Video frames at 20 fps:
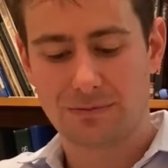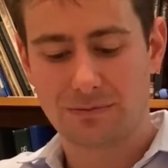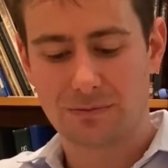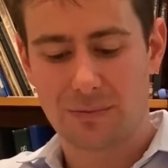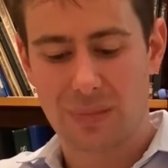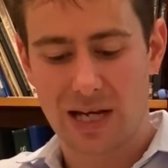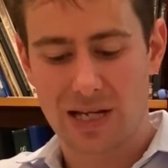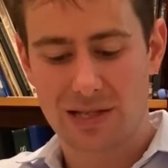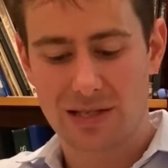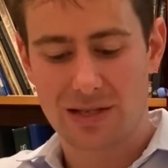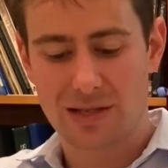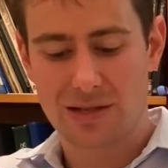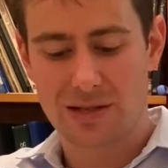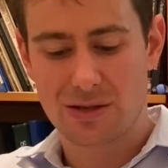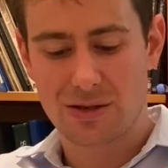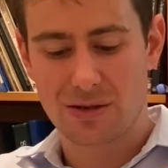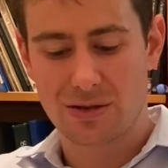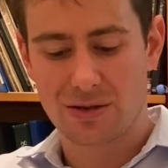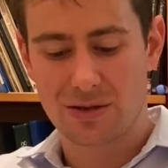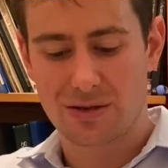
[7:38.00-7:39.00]
based
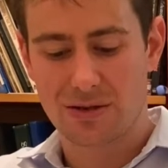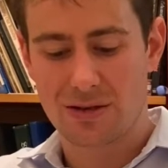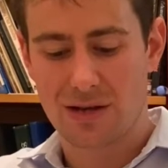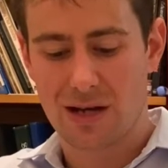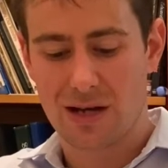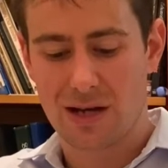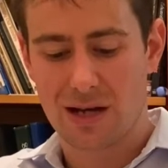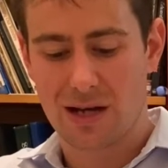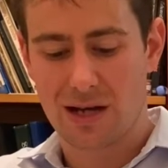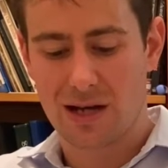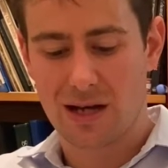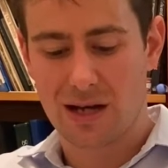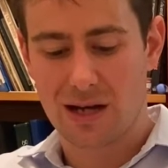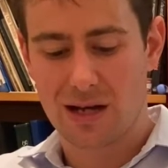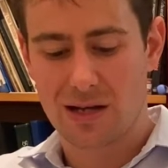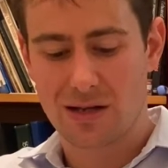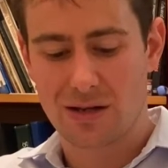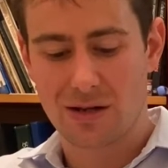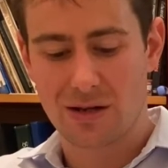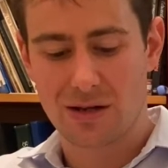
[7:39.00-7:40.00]
on
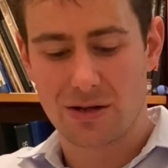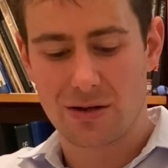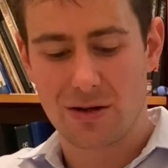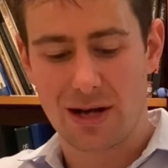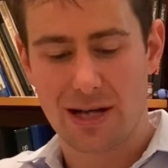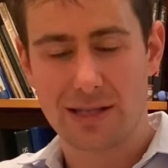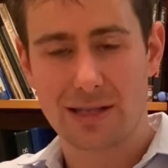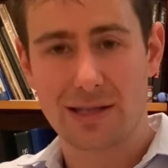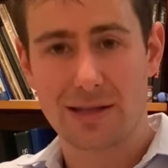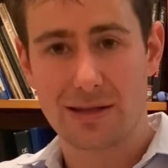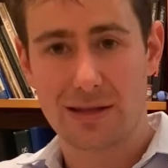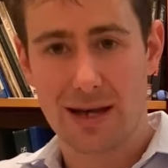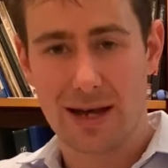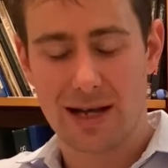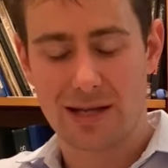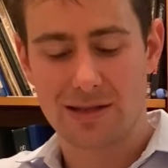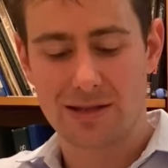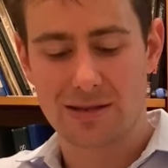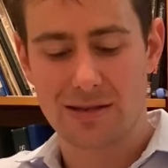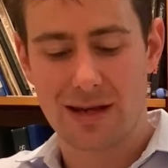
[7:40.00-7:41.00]

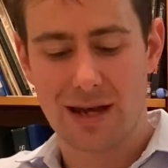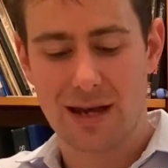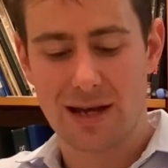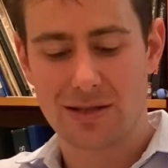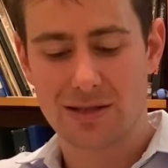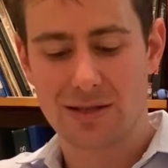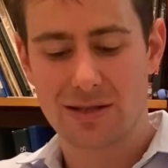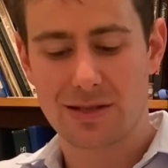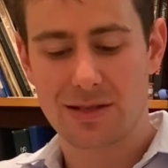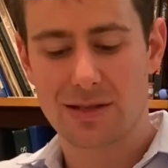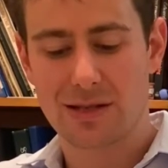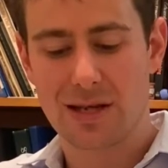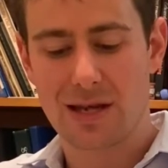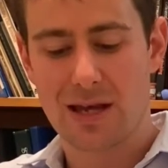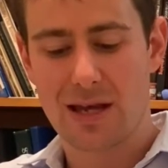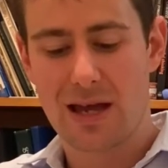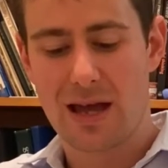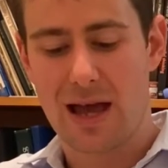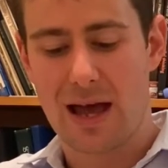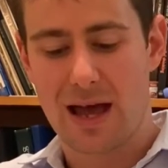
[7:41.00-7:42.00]
90,000 ounces
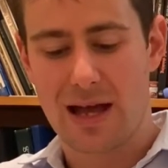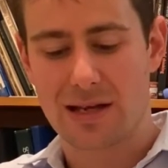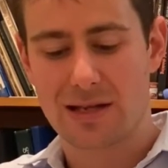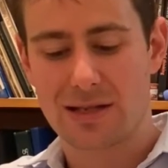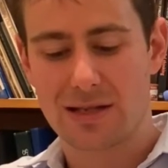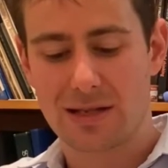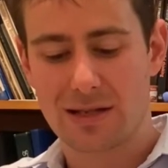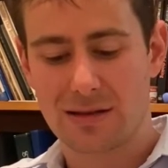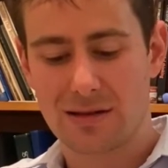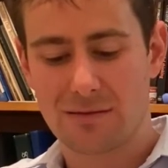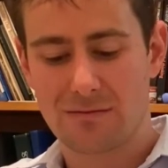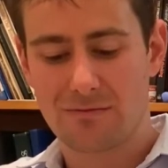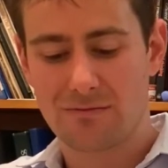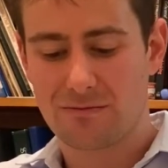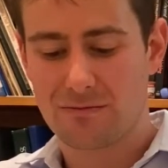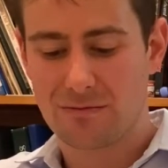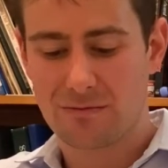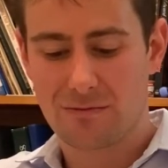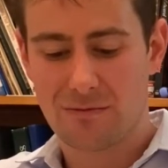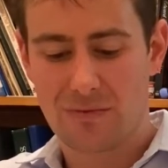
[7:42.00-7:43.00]
at
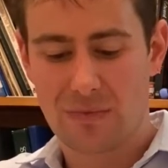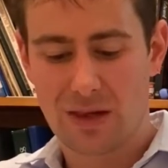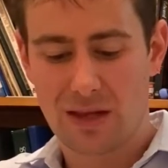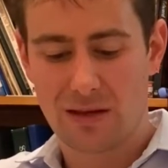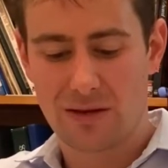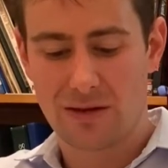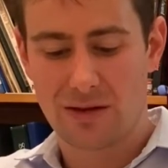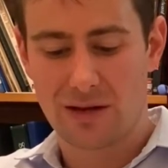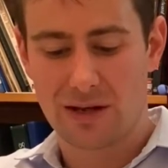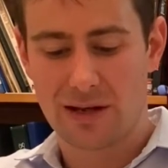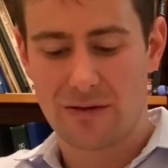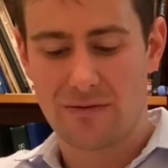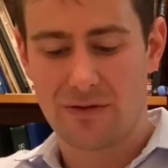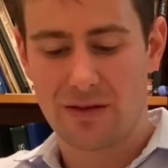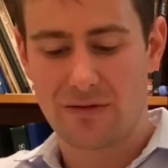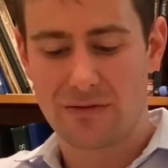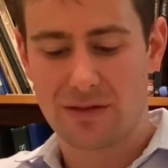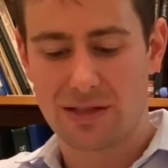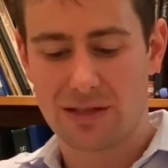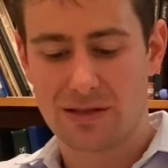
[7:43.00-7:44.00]

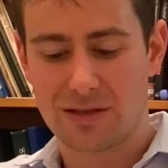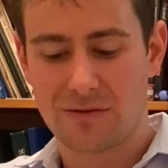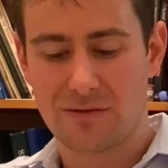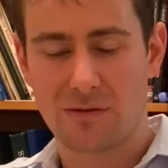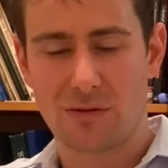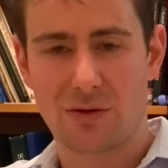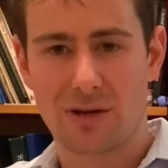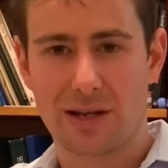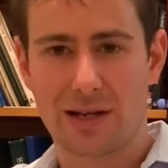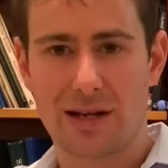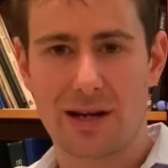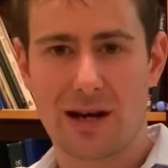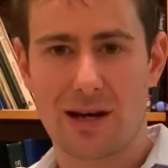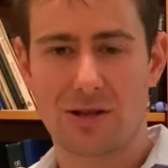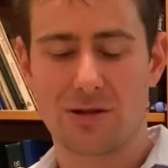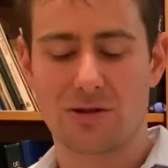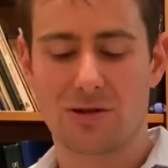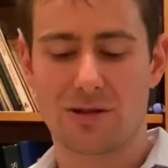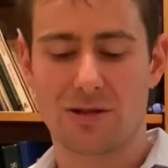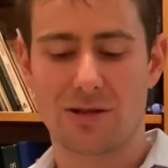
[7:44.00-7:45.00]
$1,350 to
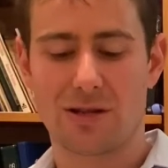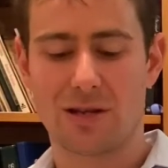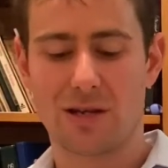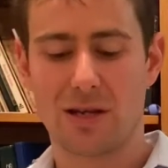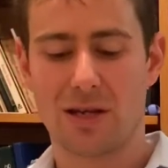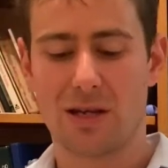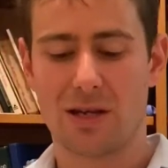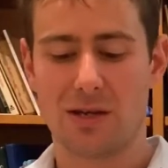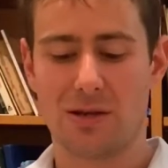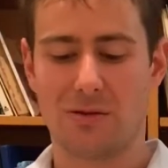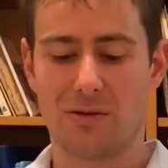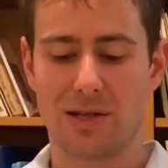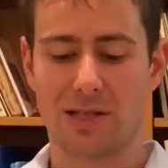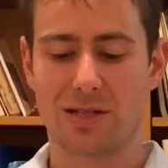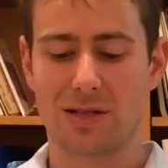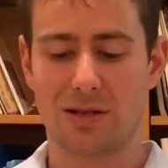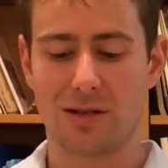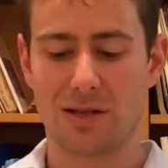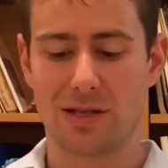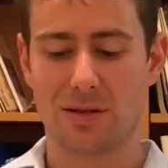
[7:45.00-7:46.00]

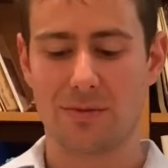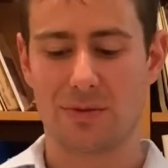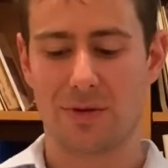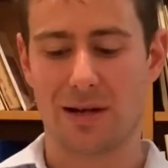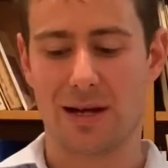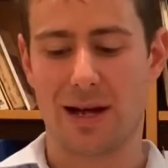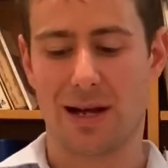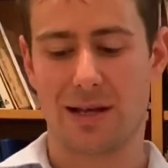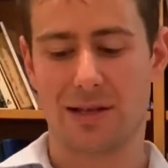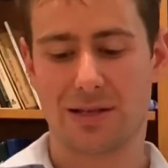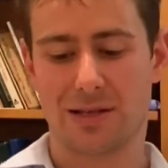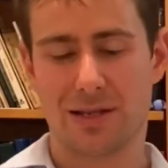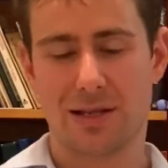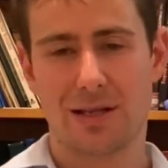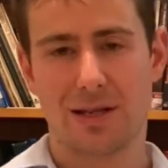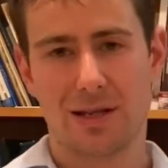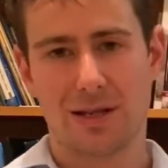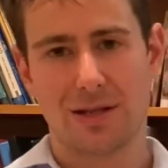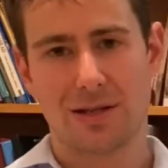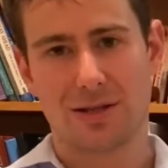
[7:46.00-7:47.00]
$1,400 per ounce.
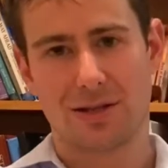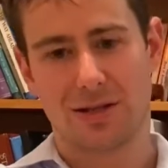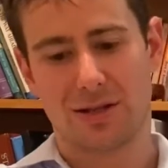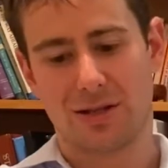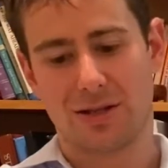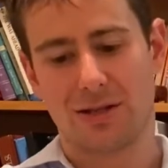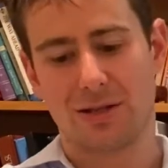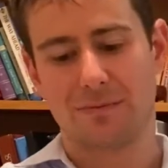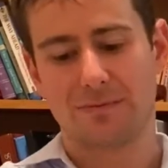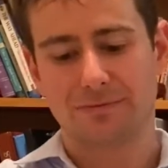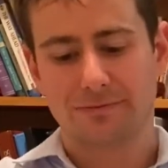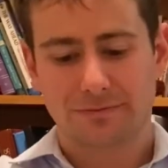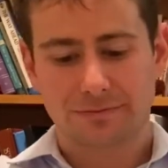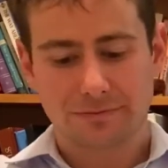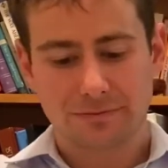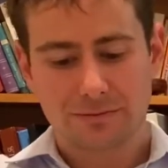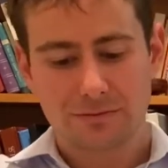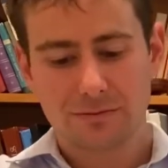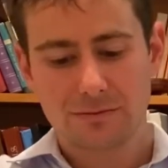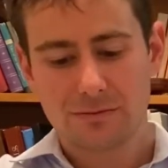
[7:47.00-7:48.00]
So
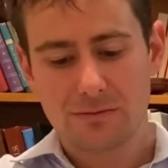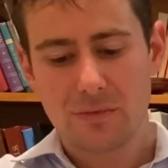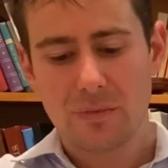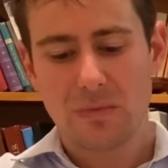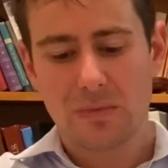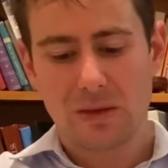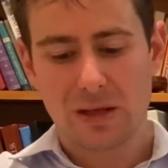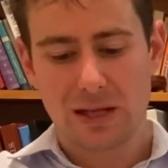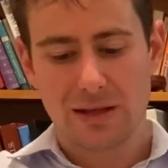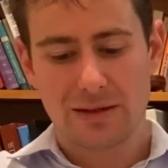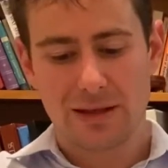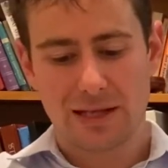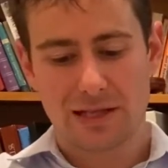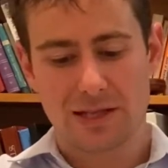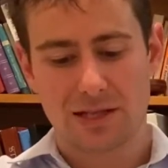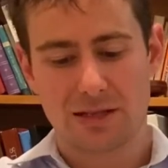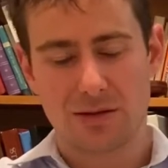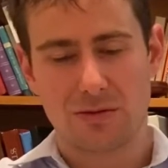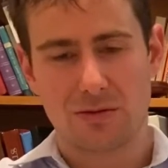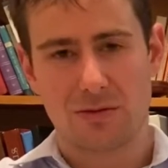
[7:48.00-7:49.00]
that's
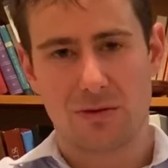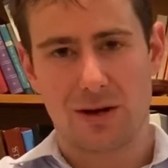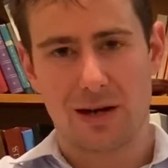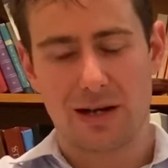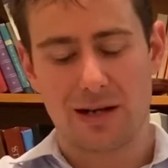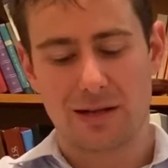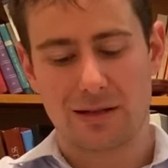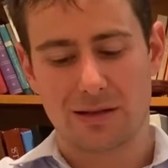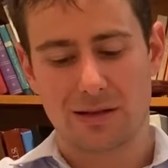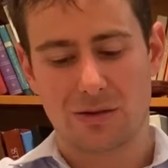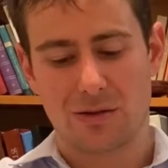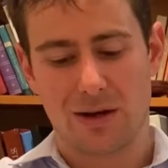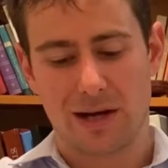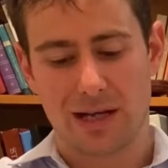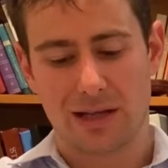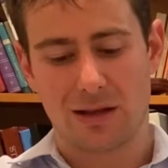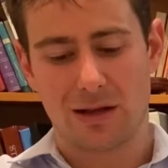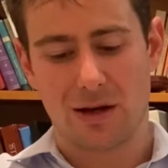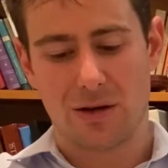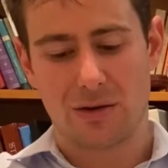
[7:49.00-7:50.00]
still quite
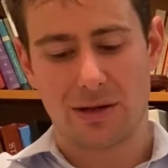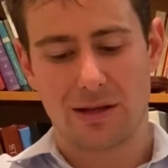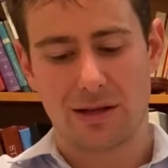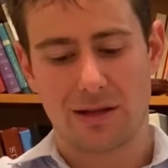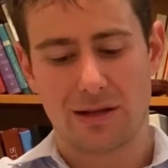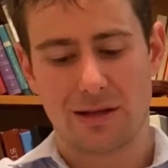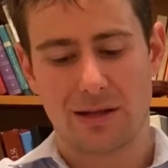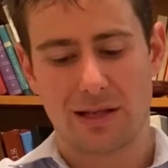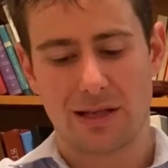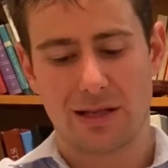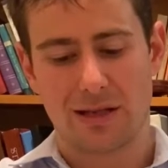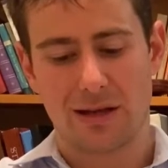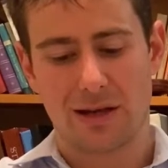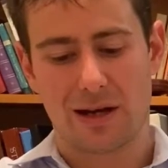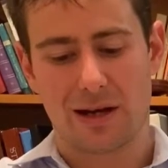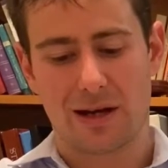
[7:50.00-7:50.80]
lower than the